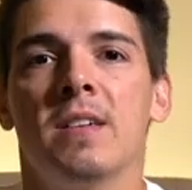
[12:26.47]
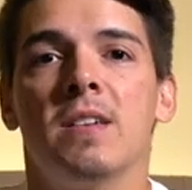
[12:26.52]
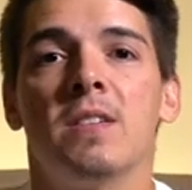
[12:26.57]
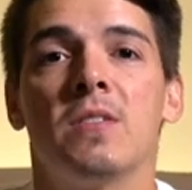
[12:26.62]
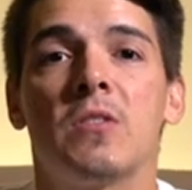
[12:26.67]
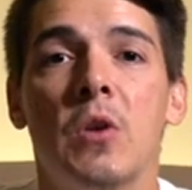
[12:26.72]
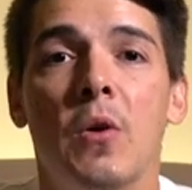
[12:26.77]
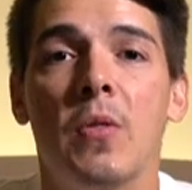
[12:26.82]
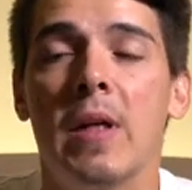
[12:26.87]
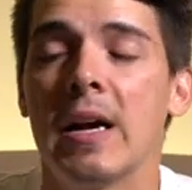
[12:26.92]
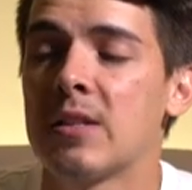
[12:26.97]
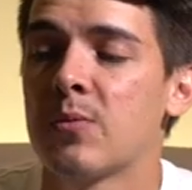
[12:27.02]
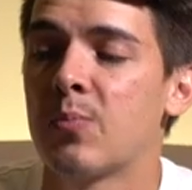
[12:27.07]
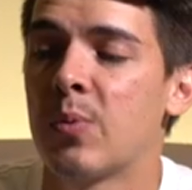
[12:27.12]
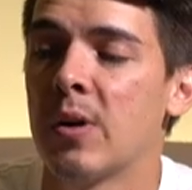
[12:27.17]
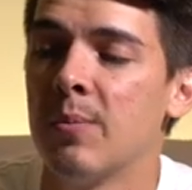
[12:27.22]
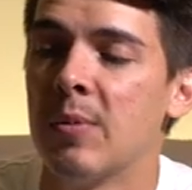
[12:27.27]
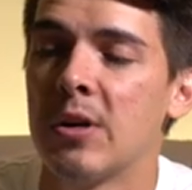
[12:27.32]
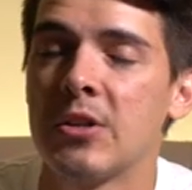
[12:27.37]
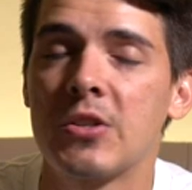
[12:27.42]
So that's
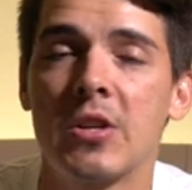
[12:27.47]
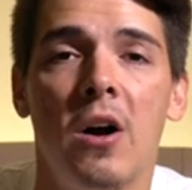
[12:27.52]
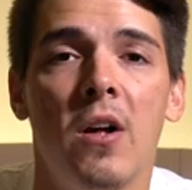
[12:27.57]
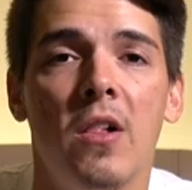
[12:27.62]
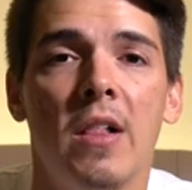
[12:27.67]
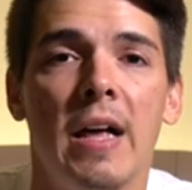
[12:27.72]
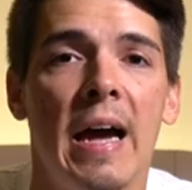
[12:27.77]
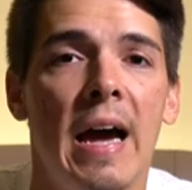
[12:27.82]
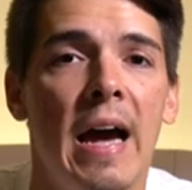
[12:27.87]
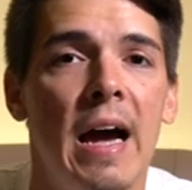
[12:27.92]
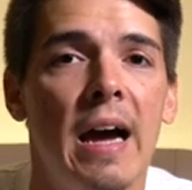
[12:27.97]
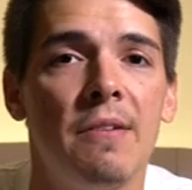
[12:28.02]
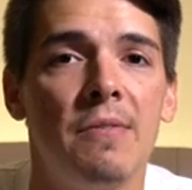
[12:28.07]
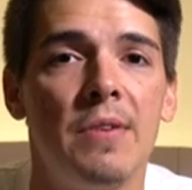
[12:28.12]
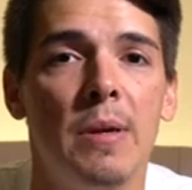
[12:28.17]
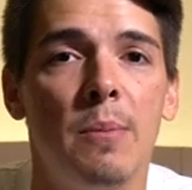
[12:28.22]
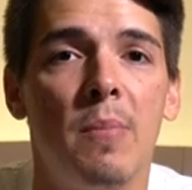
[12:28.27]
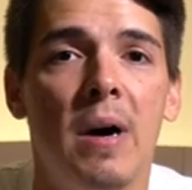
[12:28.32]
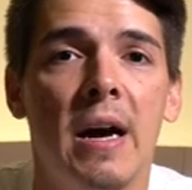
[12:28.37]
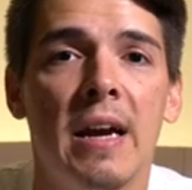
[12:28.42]
pretty much all I have
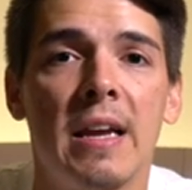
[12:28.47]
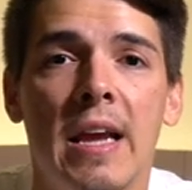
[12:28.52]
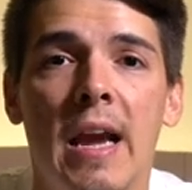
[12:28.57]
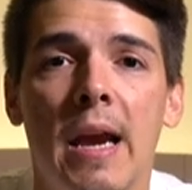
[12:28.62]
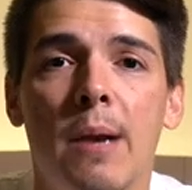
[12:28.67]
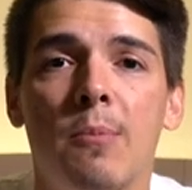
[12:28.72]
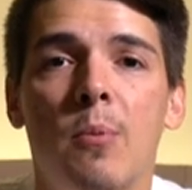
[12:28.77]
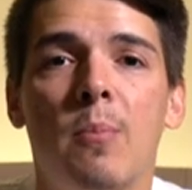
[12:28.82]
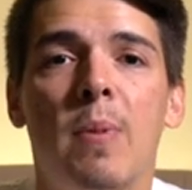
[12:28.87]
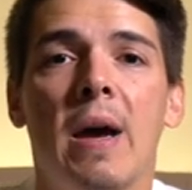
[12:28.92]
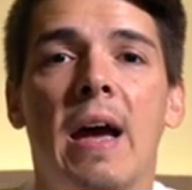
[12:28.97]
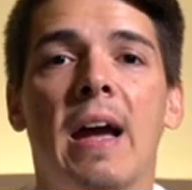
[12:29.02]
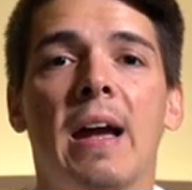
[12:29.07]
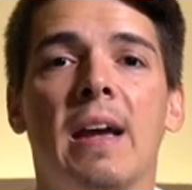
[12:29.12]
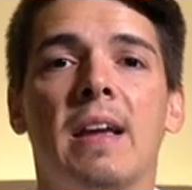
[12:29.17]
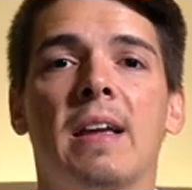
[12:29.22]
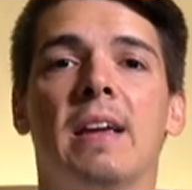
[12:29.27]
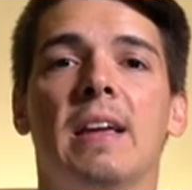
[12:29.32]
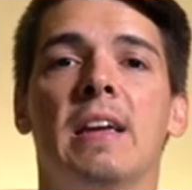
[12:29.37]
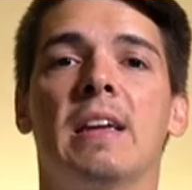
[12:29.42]
in my camera
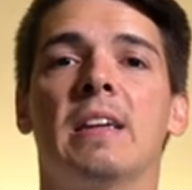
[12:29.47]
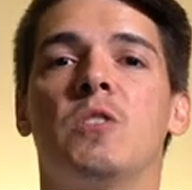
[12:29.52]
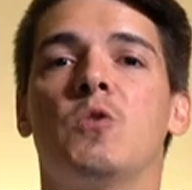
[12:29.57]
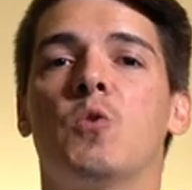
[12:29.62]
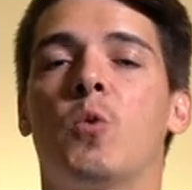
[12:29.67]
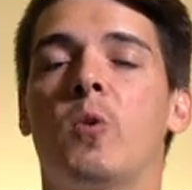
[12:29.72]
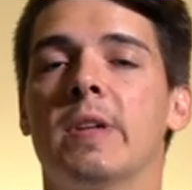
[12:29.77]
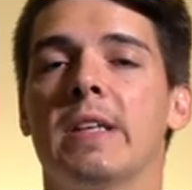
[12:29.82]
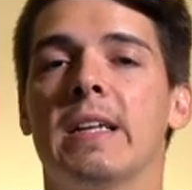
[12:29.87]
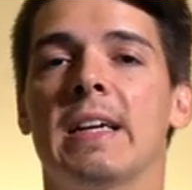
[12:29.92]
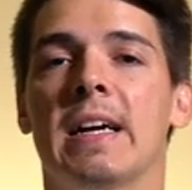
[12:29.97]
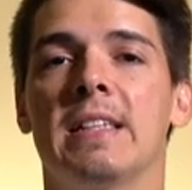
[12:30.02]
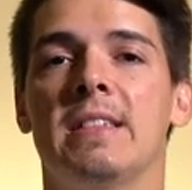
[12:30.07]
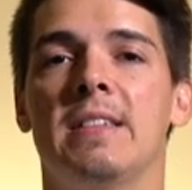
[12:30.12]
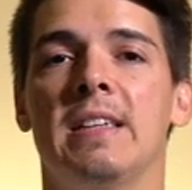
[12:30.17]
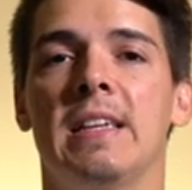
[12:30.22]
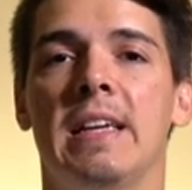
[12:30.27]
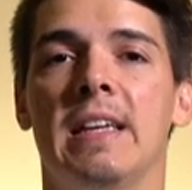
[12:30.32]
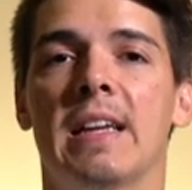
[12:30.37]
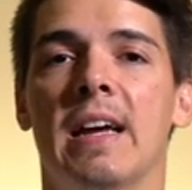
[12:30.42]
bag in
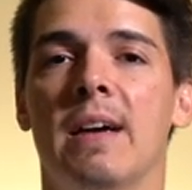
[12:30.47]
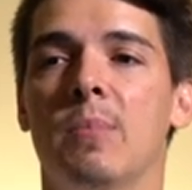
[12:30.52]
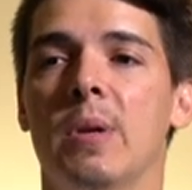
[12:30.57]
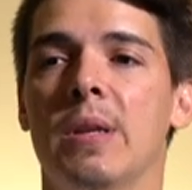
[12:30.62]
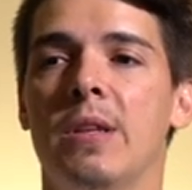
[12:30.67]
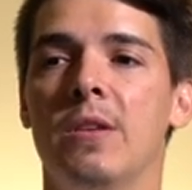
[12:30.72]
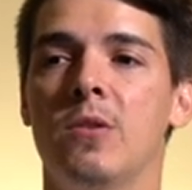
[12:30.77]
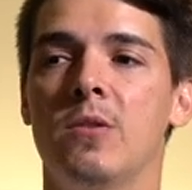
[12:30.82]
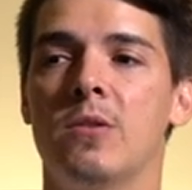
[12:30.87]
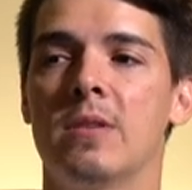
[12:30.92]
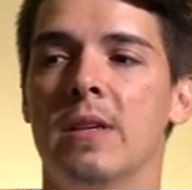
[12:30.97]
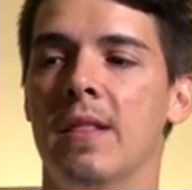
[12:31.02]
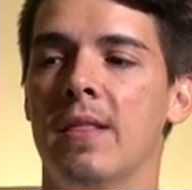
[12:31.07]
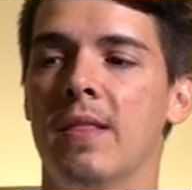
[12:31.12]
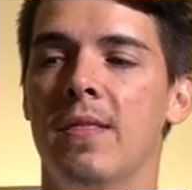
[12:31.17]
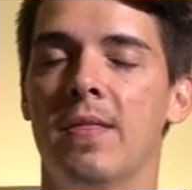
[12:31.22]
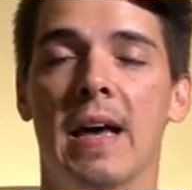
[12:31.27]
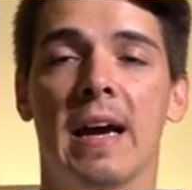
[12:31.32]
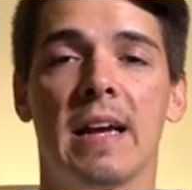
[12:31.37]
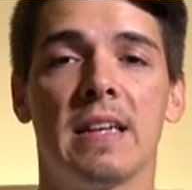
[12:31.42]
2019. I've been
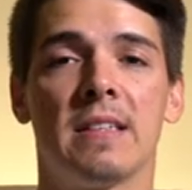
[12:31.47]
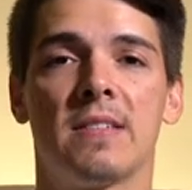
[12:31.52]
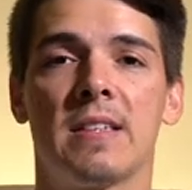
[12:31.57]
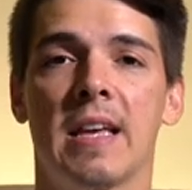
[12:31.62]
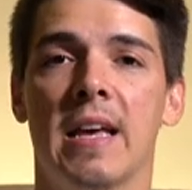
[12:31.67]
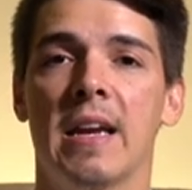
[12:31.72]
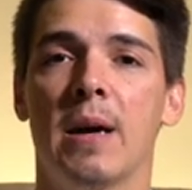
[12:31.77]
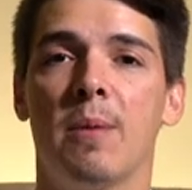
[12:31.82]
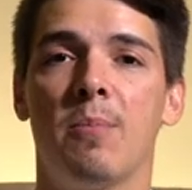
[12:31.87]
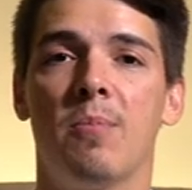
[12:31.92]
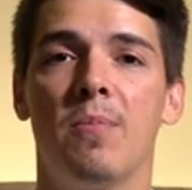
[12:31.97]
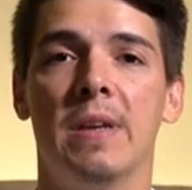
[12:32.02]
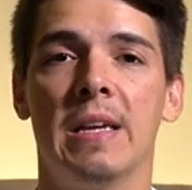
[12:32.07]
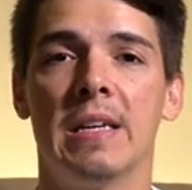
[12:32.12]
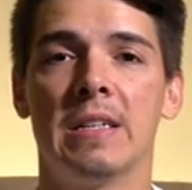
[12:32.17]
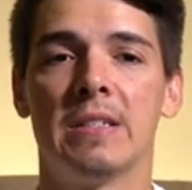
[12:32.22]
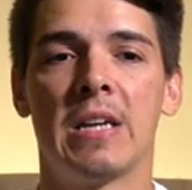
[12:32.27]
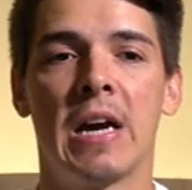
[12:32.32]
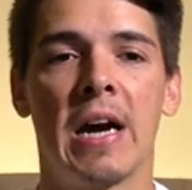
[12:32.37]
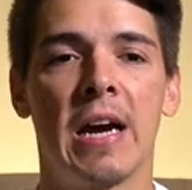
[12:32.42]
using that setup the
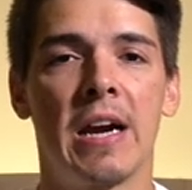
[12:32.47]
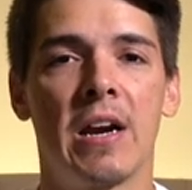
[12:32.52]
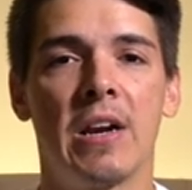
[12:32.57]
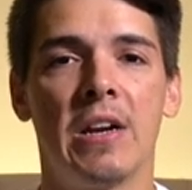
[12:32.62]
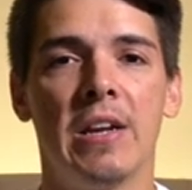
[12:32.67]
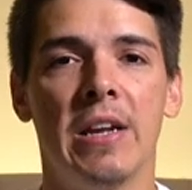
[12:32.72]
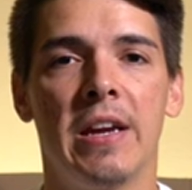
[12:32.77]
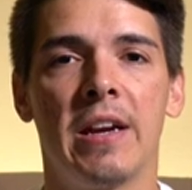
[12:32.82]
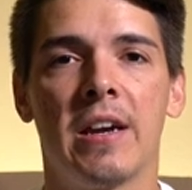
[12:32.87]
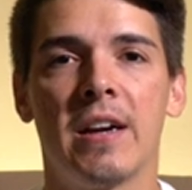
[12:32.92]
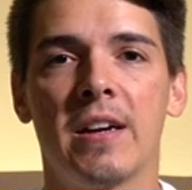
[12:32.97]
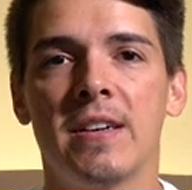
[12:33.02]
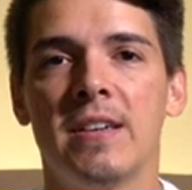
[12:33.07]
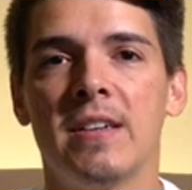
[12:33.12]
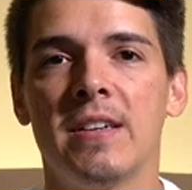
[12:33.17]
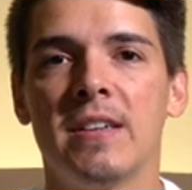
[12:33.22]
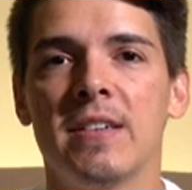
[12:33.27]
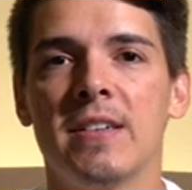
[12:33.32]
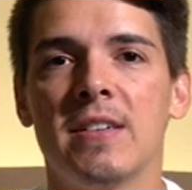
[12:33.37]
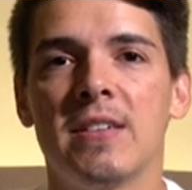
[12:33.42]
entire year.
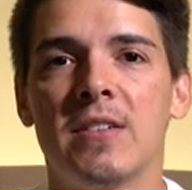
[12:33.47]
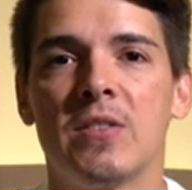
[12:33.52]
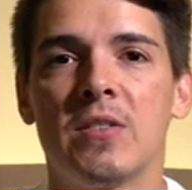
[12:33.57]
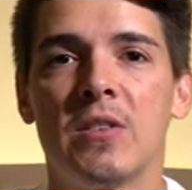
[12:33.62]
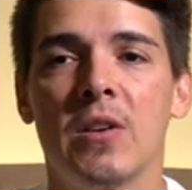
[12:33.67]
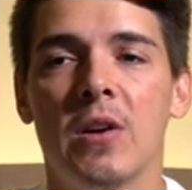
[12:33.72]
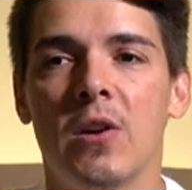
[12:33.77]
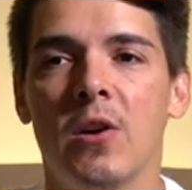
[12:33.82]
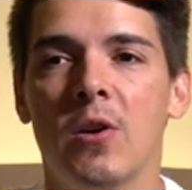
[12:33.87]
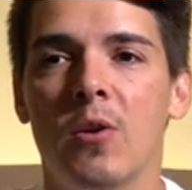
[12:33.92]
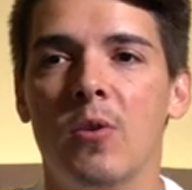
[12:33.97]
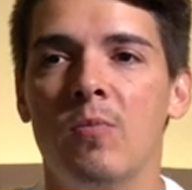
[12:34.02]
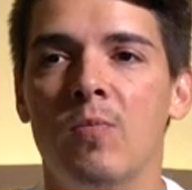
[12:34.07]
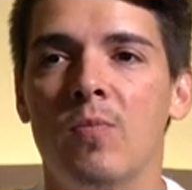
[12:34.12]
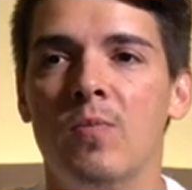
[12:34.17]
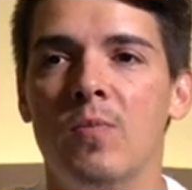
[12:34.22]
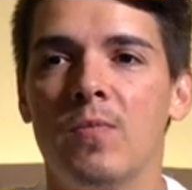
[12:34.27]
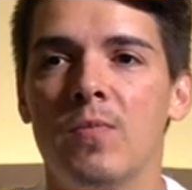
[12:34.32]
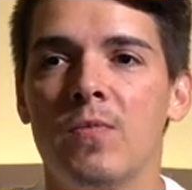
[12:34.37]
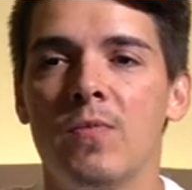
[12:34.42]
So
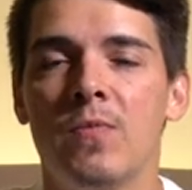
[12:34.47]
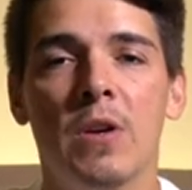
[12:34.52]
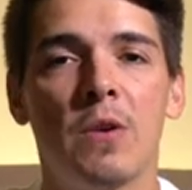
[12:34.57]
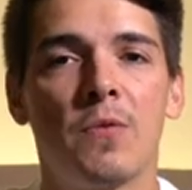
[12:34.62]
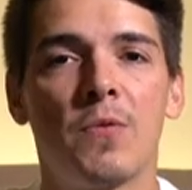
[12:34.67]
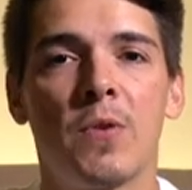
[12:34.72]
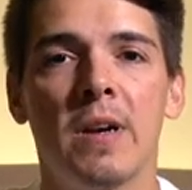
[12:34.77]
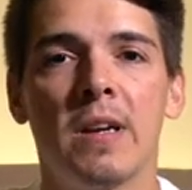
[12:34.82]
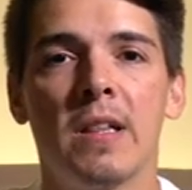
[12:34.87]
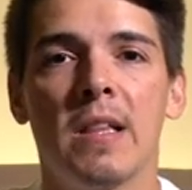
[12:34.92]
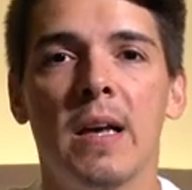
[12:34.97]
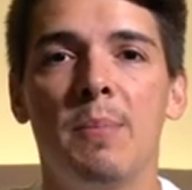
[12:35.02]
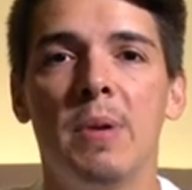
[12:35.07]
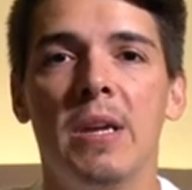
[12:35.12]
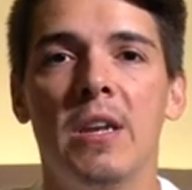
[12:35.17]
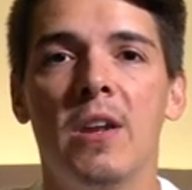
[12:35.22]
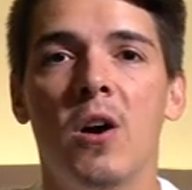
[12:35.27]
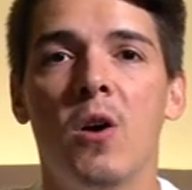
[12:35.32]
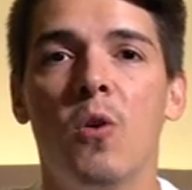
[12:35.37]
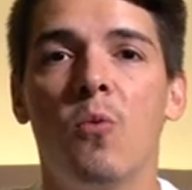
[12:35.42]
feel free to let
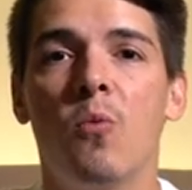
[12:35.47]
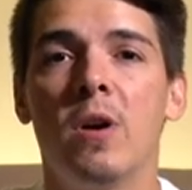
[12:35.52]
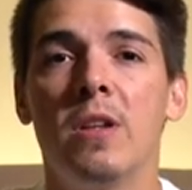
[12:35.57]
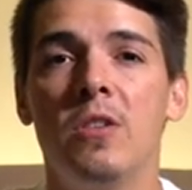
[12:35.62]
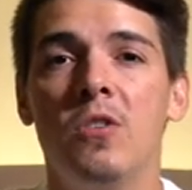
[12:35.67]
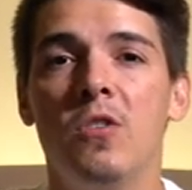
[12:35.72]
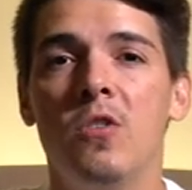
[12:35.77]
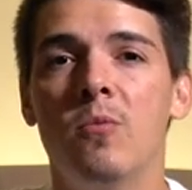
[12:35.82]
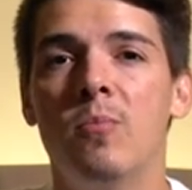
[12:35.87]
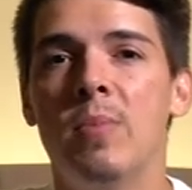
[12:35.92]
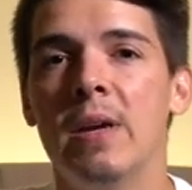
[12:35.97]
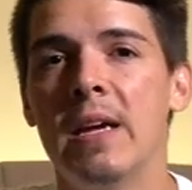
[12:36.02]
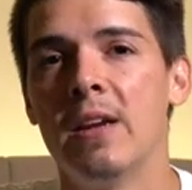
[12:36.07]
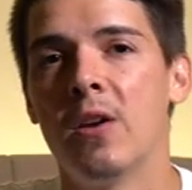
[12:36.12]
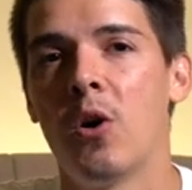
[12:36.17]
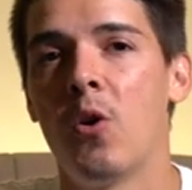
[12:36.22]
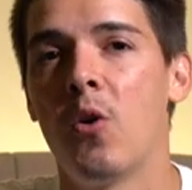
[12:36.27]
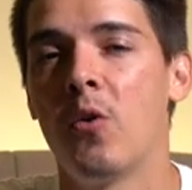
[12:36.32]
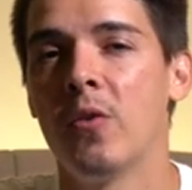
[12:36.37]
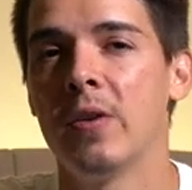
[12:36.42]
me know what you've been
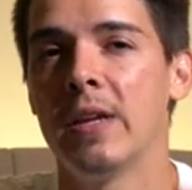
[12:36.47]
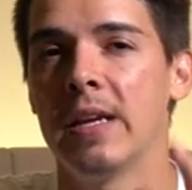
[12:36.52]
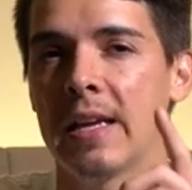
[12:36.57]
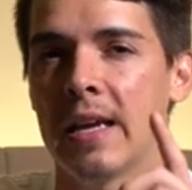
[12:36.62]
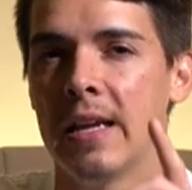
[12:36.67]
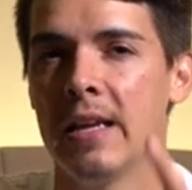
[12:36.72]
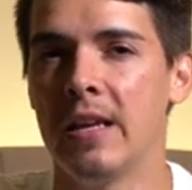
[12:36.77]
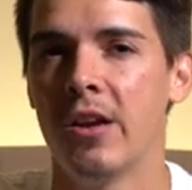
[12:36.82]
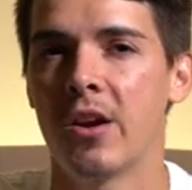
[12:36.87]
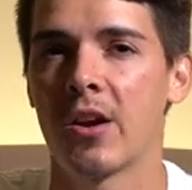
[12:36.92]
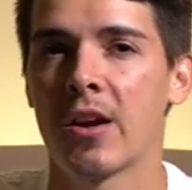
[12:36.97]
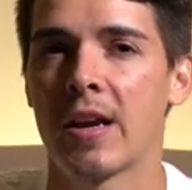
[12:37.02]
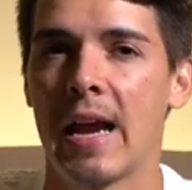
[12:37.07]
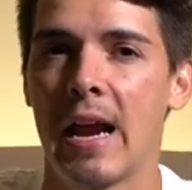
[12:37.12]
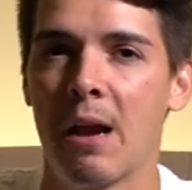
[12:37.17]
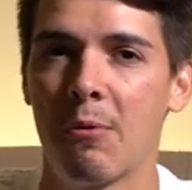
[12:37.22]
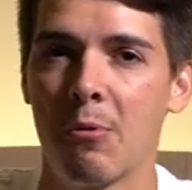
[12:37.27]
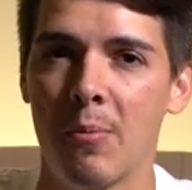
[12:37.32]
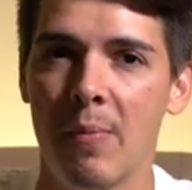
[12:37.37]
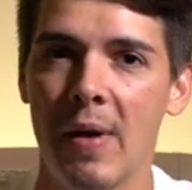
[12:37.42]
holding in your
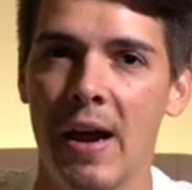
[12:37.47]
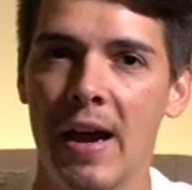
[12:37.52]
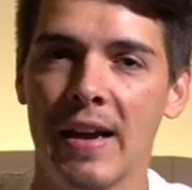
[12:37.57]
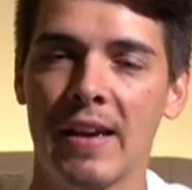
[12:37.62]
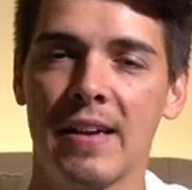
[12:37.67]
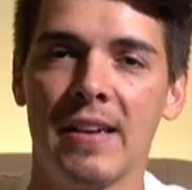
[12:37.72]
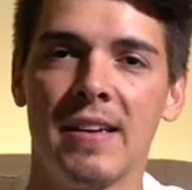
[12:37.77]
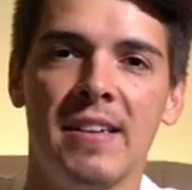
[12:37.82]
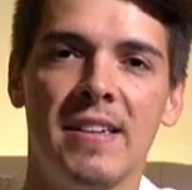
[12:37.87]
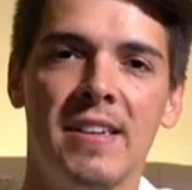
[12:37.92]
camera bag.